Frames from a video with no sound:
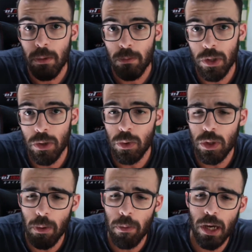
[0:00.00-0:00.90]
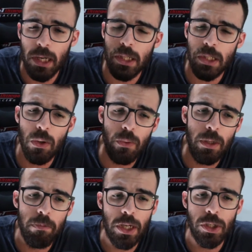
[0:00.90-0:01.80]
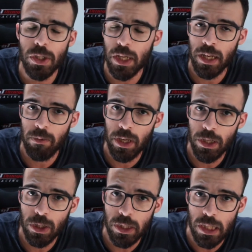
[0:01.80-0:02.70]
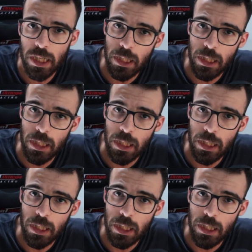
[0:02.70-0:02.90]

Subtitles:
produced by Sony Pictures Animations.